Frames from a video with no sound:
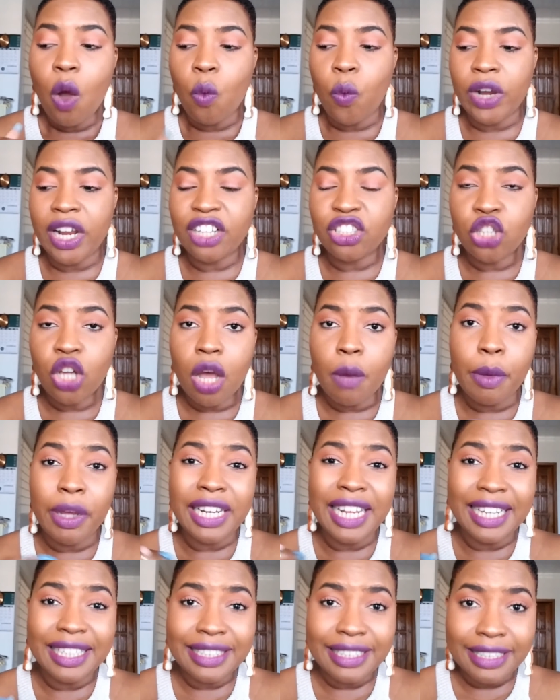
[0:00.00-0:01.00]
When I talk
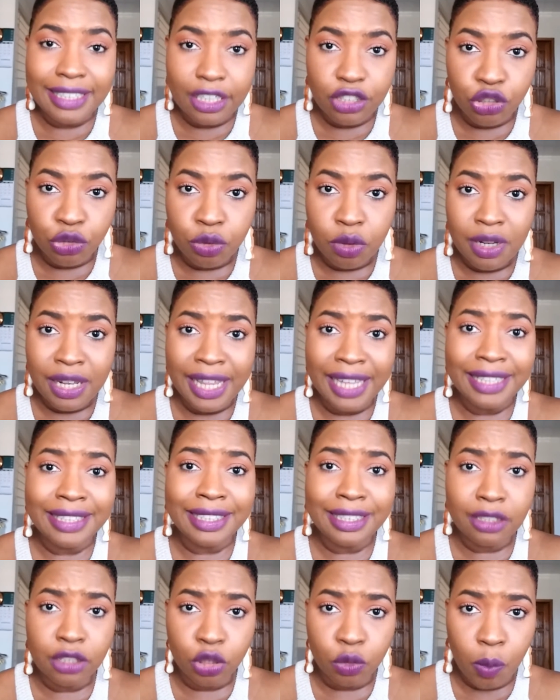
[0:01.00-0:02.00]
about ancestral
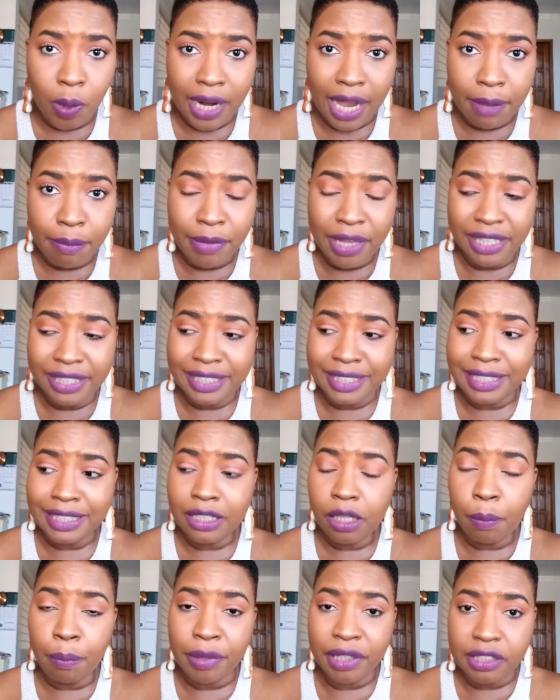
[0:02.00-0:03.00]
land, this is what I mean. This
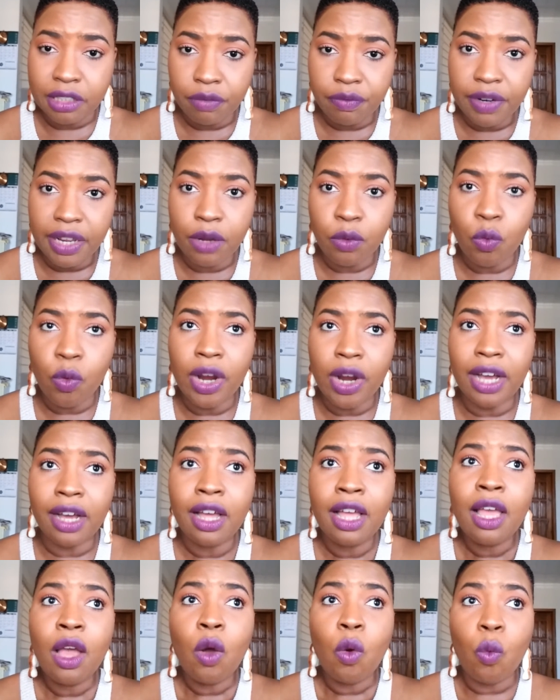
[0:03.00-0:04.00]
is the piece of land where
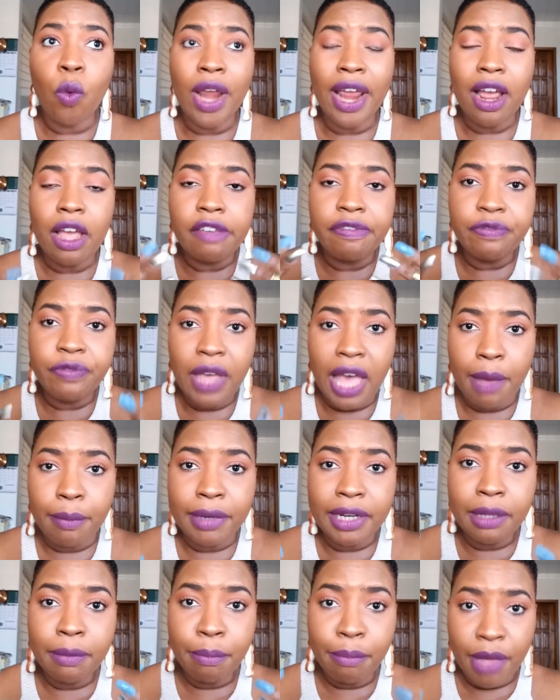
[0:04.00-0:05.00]
a
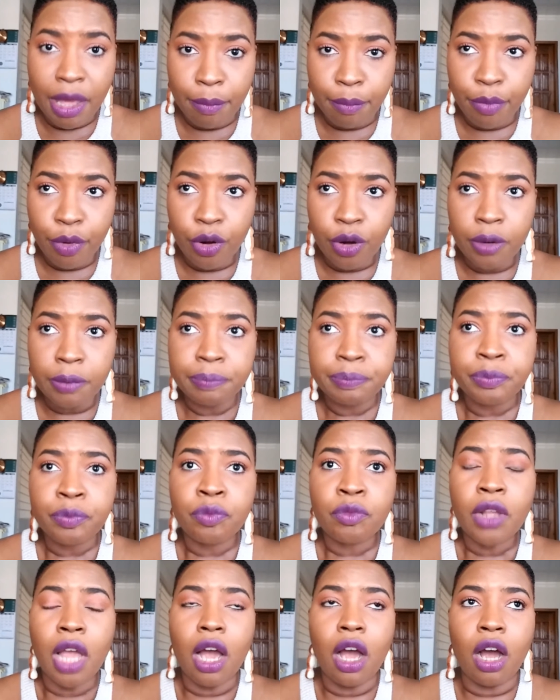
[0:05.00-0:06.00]
family member,
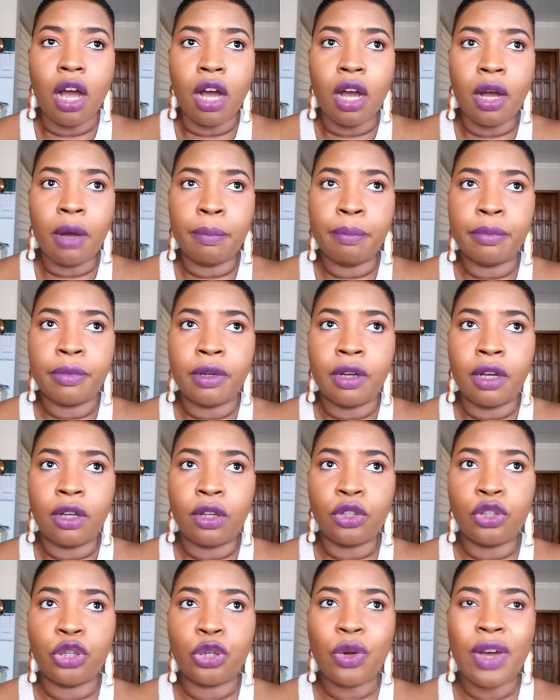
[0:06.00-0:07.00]

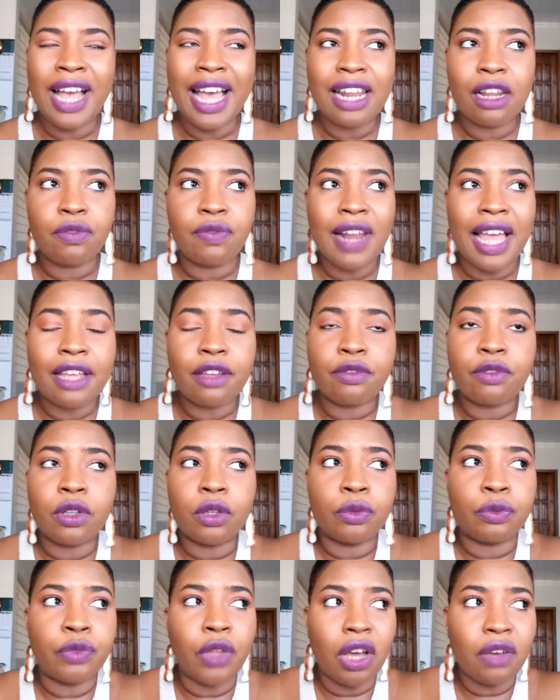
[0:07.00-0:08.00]
kind of like
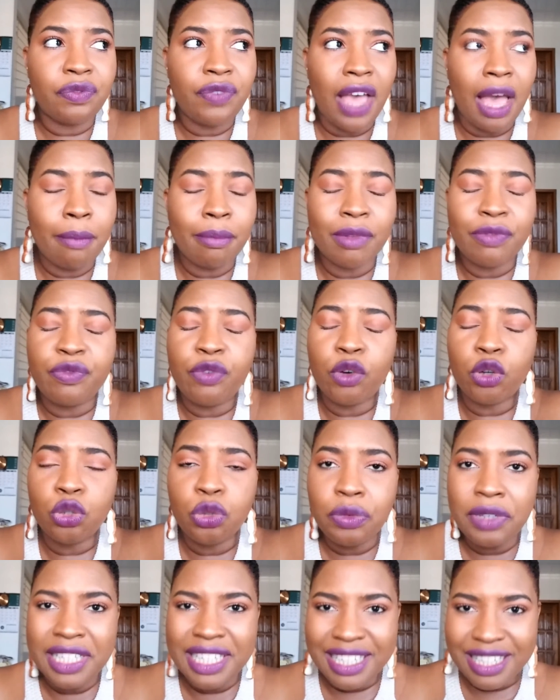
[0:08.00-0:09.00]
a family
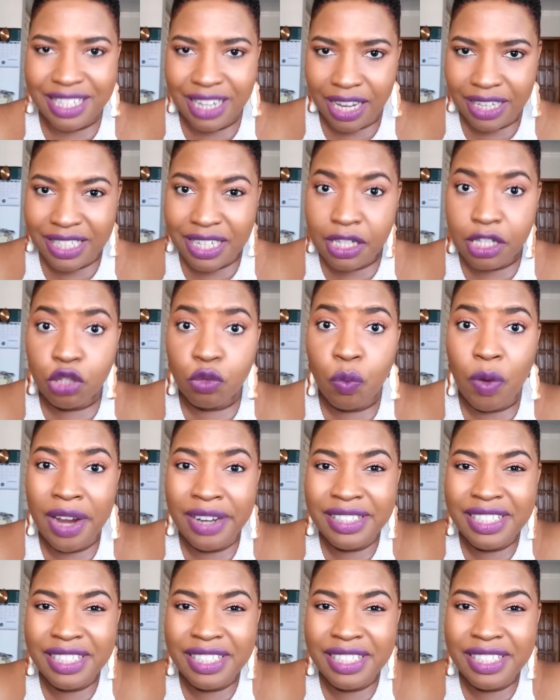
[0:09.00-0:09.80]
vaudouisant. This